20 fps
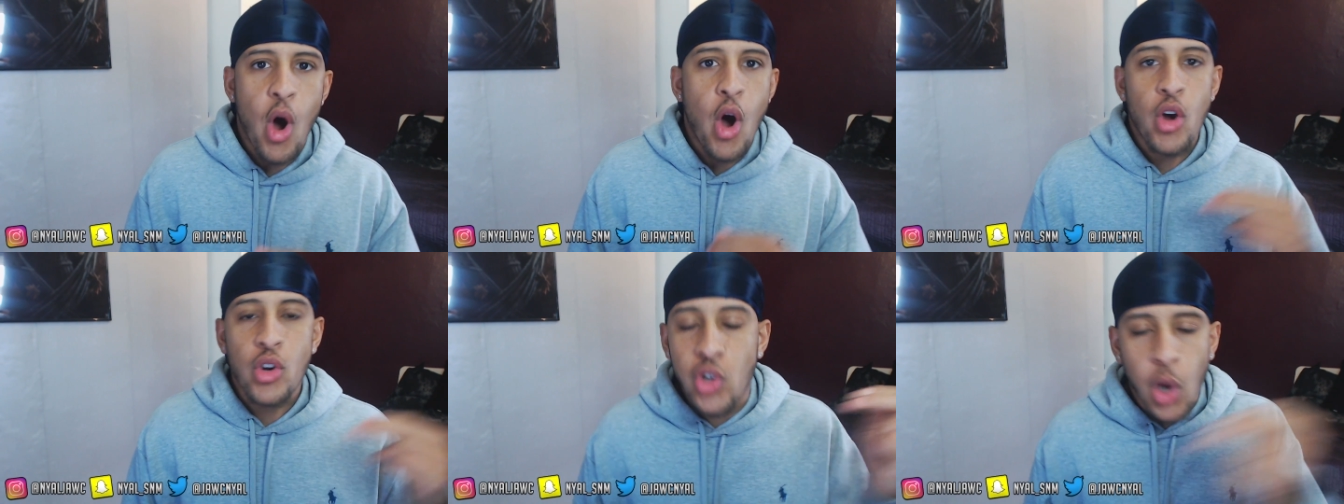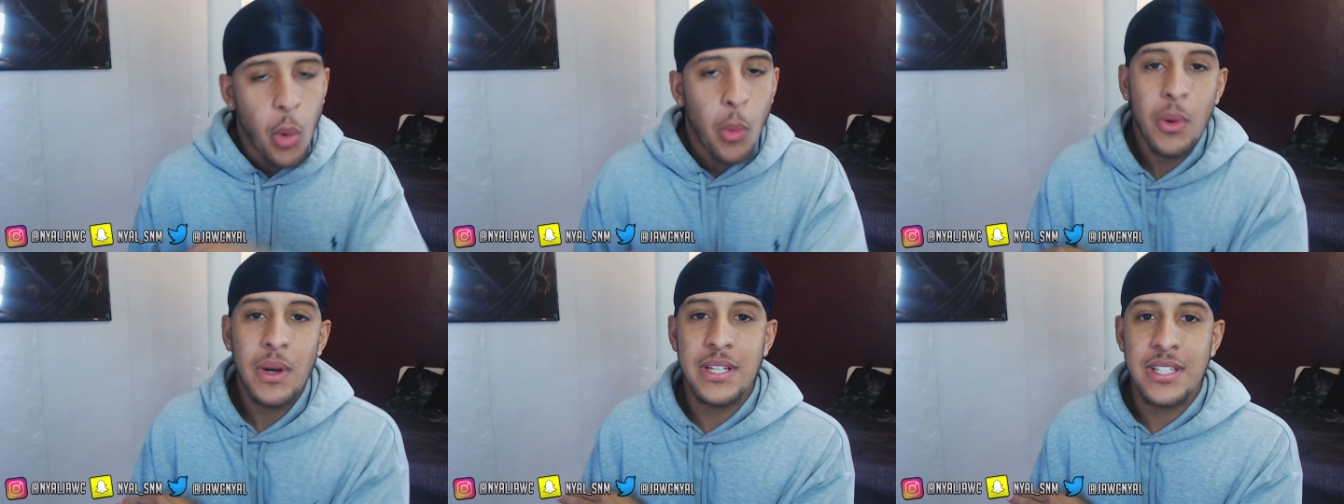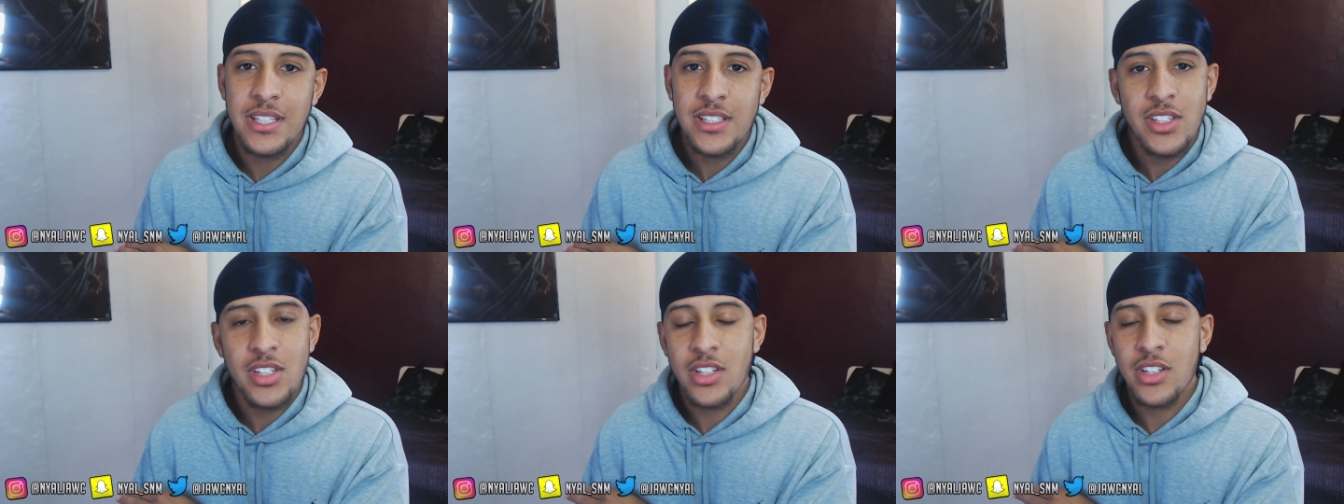go and listen
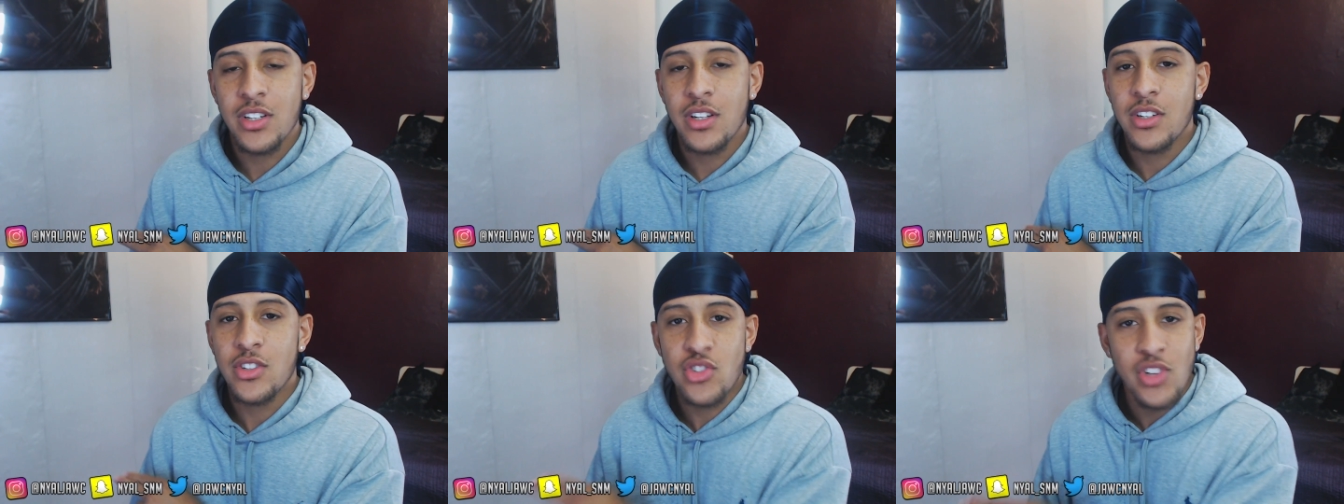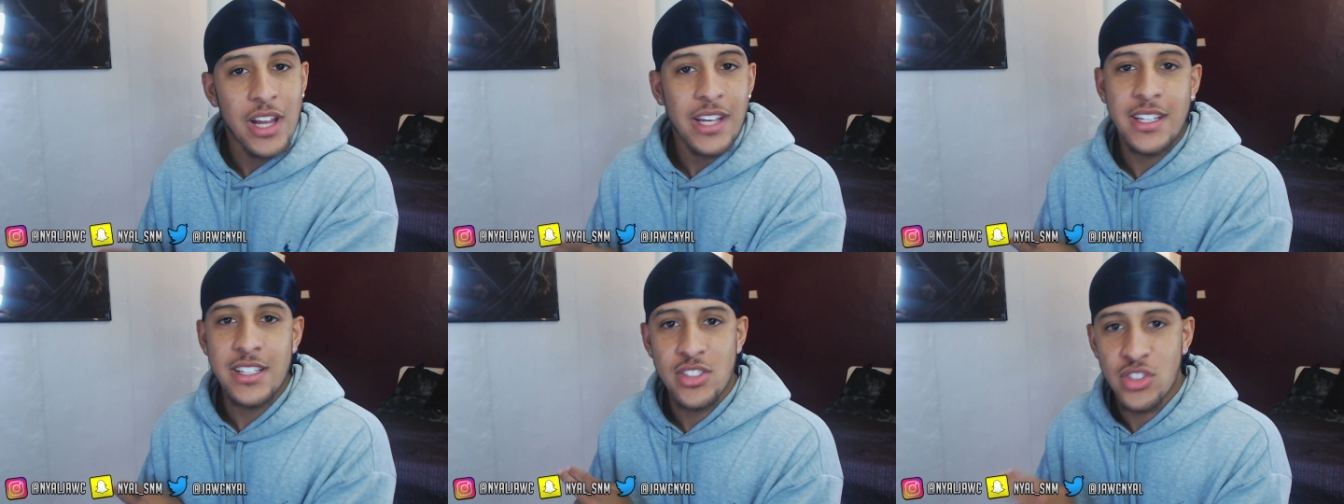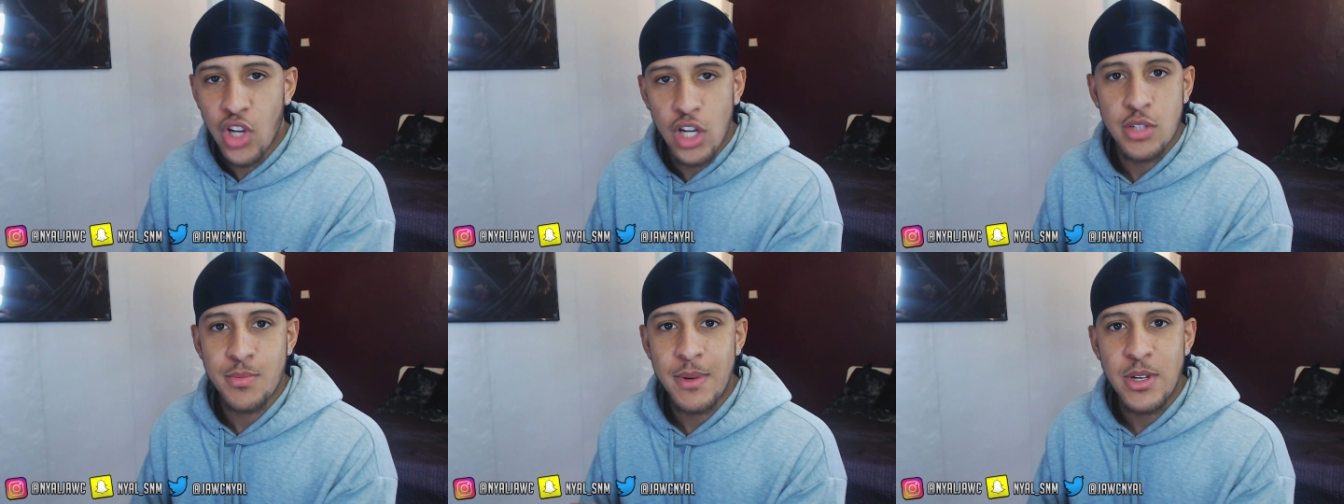to Stray Kids
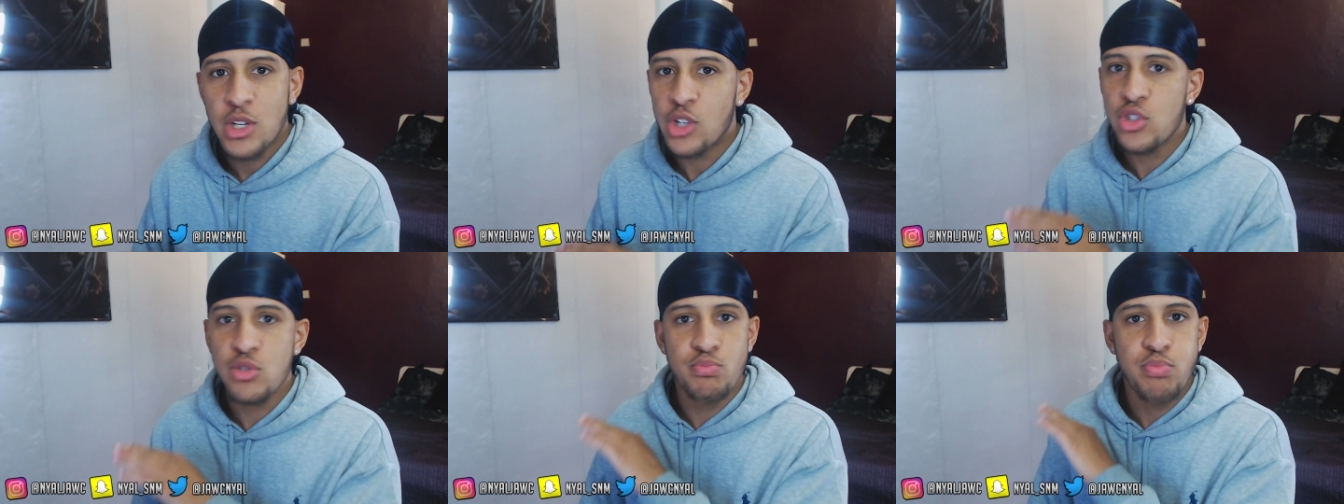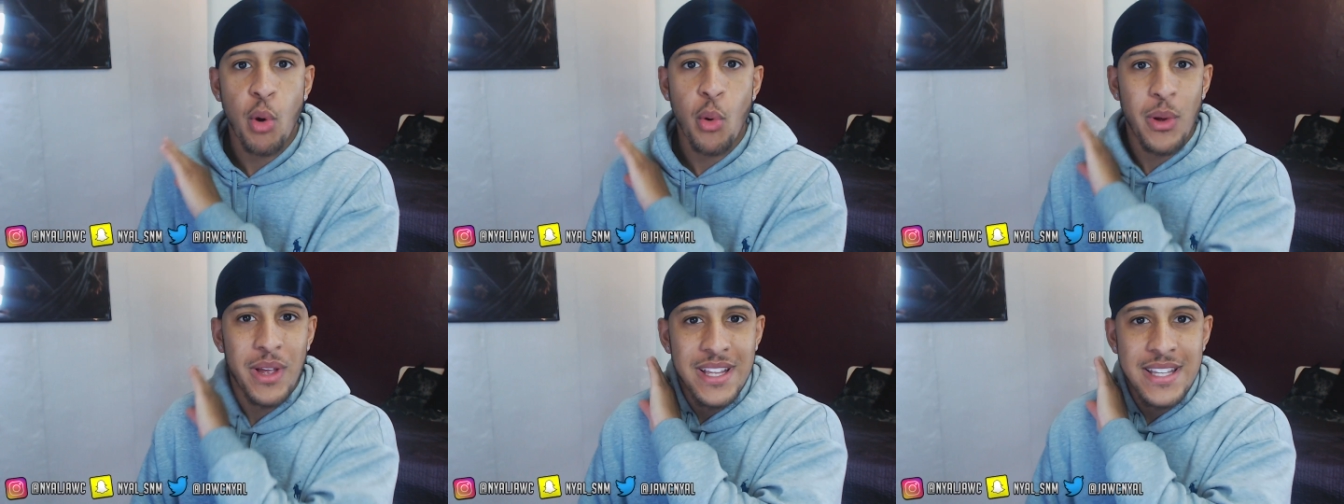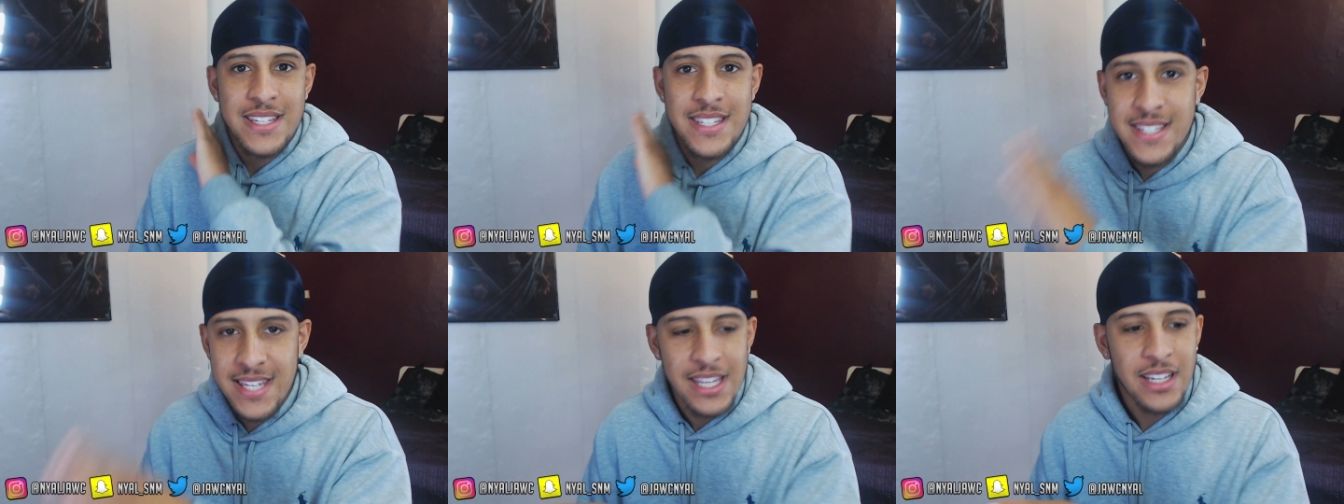God's Menu because bro, it's
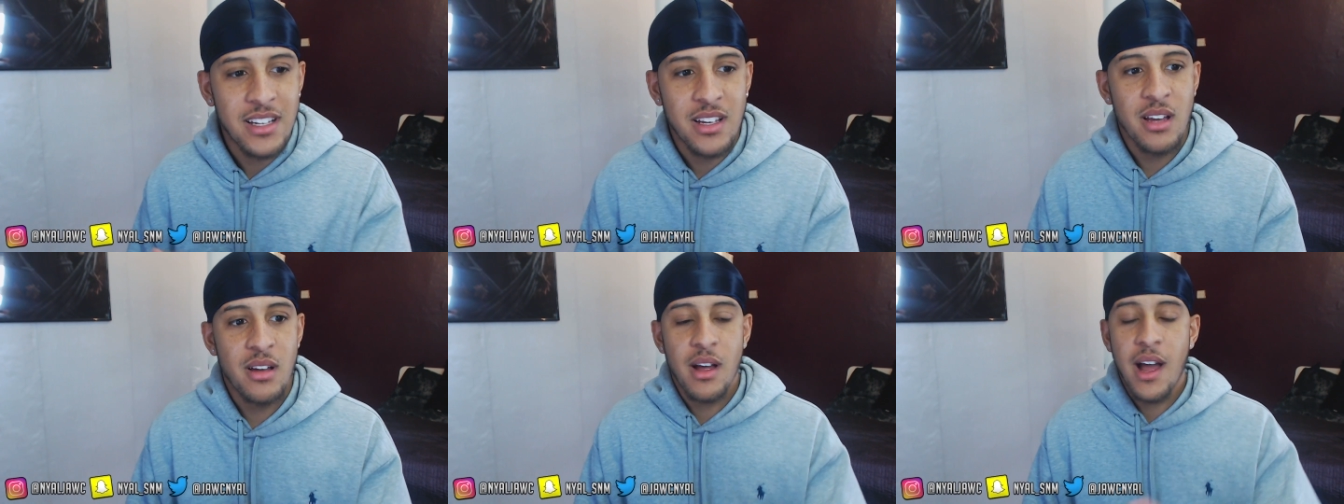sick.